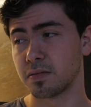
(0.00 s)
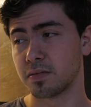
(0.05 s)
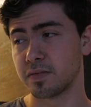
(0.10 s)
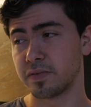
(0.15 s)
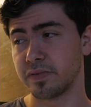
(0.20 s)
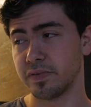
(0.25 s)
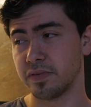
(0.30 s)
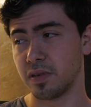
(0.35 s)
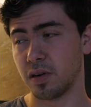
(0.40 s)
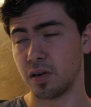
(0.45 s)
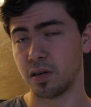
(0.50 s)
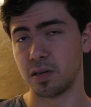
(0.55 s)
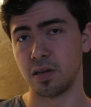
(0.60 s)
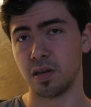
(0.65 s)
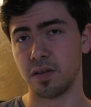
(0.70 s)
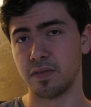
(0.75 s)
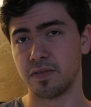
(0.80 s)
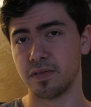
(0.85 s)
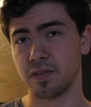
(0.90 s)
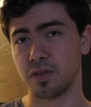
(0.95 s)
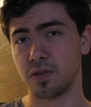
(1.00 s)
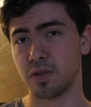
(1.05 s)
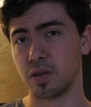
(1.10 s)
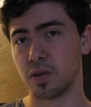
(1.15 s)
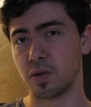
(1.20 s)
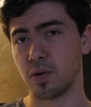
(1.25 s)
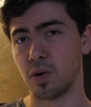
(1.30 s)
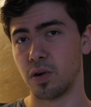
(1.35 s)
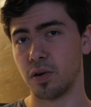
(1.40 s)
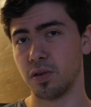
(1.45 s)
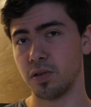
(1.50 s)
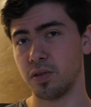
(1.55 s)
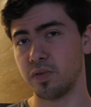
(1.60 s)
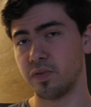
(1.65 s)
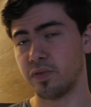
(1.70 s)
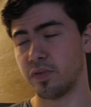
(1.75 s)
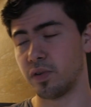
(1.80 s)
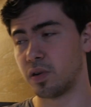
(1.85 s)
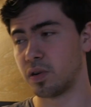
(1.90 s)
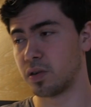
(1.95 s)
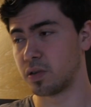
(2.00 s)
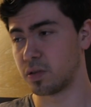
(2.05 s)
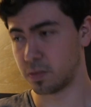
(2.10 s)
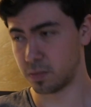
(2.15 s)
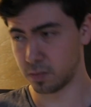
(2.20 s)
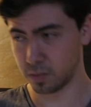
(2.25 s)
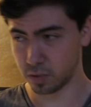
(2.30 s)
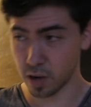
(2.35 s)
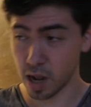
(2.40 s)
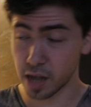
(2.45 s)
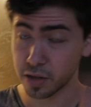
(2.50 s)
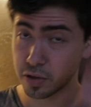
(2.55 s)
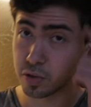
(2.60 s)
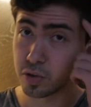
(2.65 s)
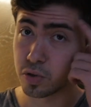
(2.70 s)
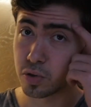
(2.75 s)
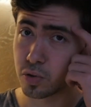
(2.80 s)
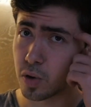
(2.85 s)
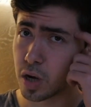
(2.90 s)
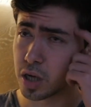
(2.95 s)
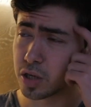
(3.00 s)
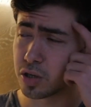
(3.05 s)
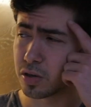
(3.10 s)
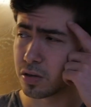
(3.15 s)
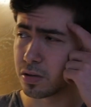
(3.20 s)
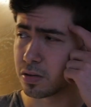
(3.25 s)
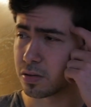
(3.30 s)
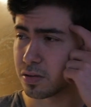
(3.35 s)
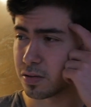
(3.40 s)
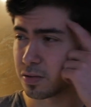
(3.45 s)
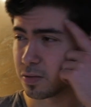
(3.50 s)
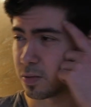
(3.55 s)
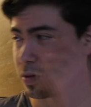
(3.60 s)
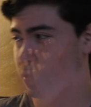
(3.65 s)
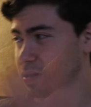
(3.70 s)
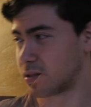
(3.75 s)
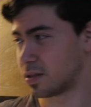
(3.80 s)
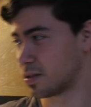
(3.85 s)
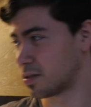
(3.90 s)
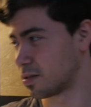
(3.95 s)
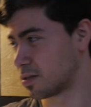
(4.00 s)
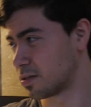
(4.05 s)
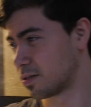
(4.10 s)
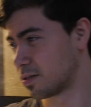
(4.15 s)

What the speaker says: far enough into the course for her to answer this question. What is it?